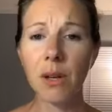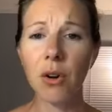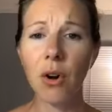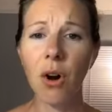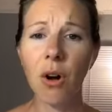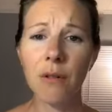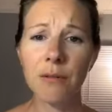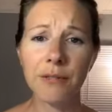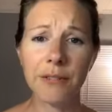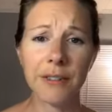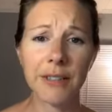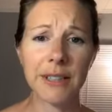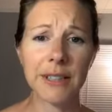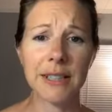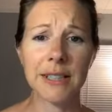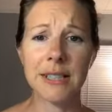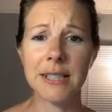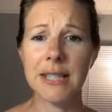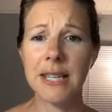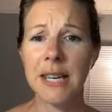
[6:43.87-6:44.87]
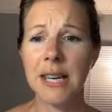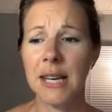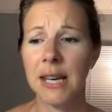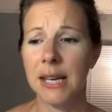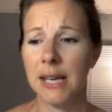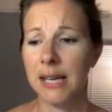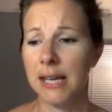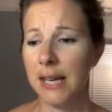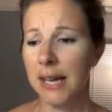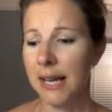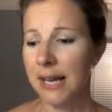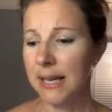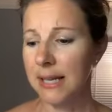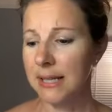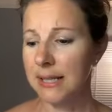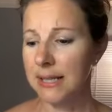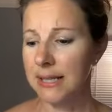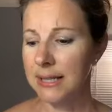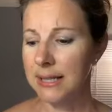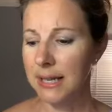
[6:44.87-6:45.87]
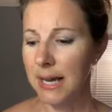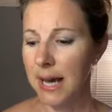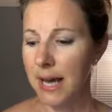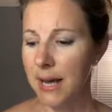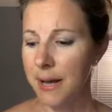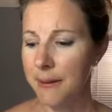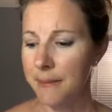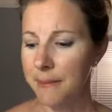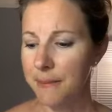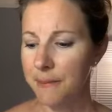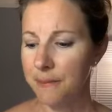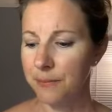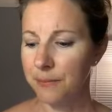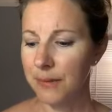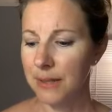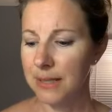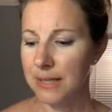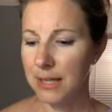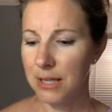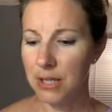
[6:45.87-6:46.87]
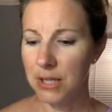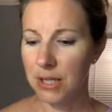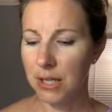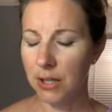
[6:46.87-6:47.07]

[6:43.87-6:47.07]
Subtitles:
confidence, enhance, I said,